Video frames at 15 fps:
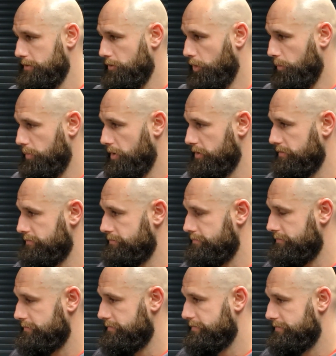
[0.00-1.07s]
Up on
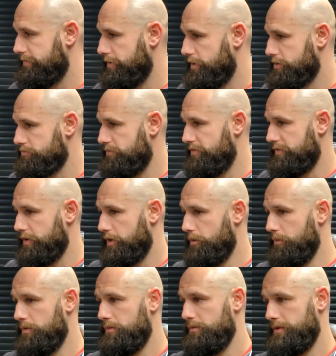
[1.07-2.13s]
first
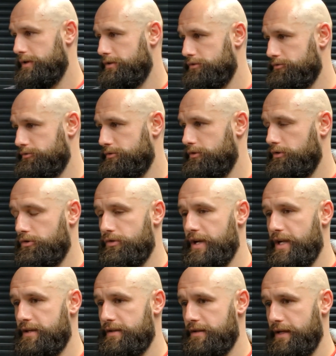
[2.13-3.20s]
review, it doesn't look
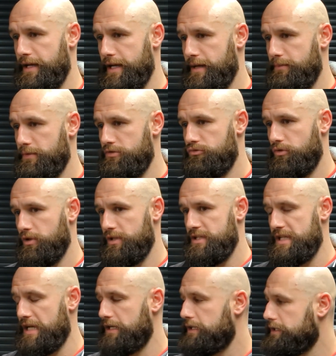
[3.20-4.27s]
great. He's rolled his
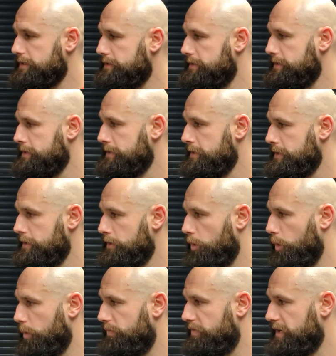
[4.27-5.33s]
ankle.
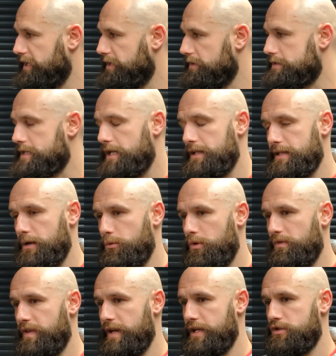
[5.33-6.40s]
Hopefully it'll settle down
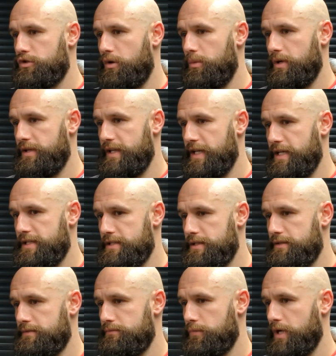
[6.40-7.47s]
over the next couple of days,
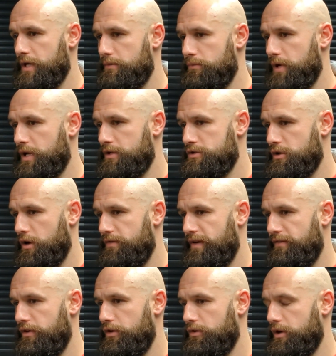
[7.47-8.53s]
and we can sort of
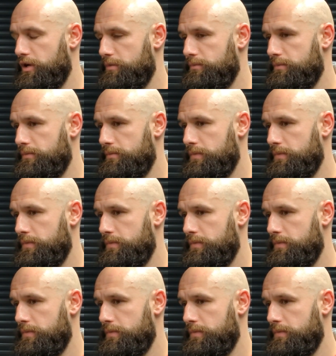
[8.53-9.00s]
have a look at him